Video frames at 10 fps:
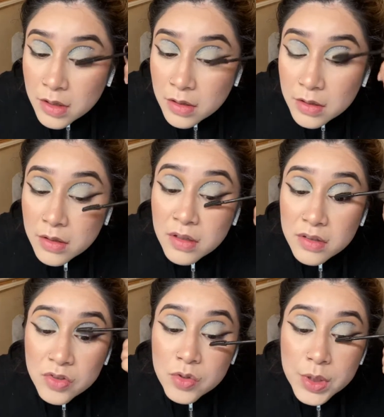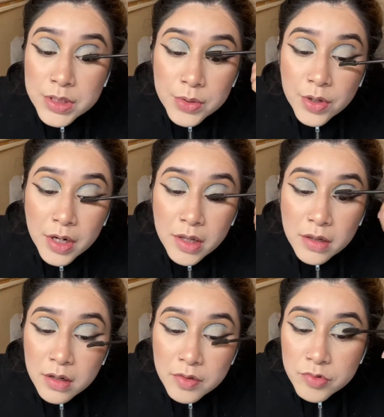I'll be using is the
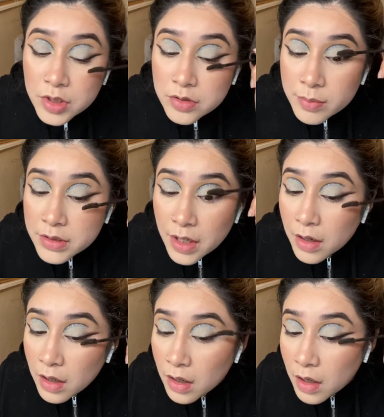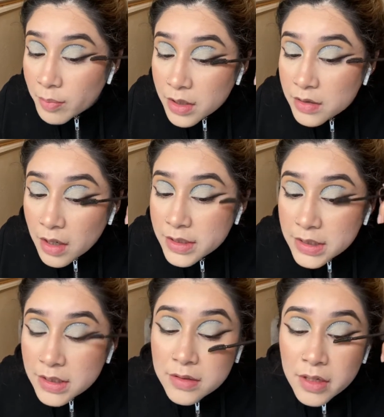Maybelline Sensational Mascara.
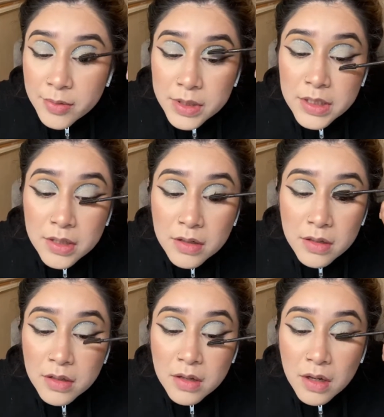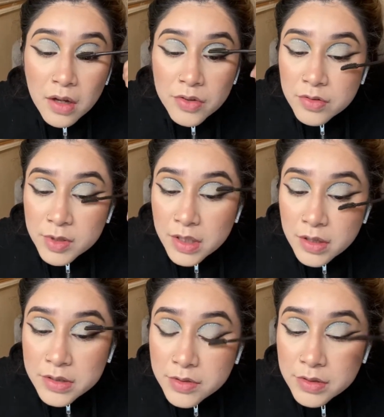I'm just doing 1 or 2
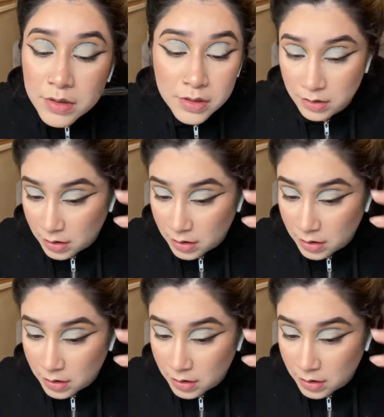coats.